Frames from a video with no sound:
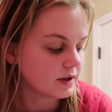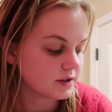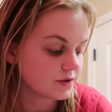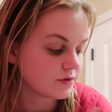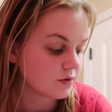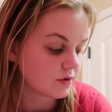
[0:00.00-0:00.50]

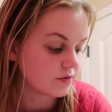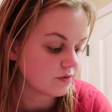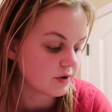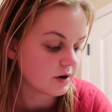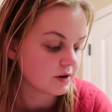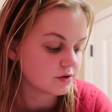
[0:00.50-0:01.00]
it's for
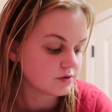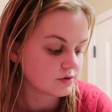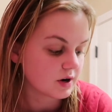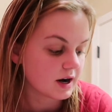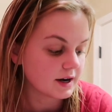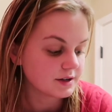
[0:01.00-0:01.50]
very
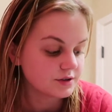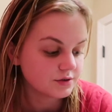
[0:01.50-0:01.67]
dry to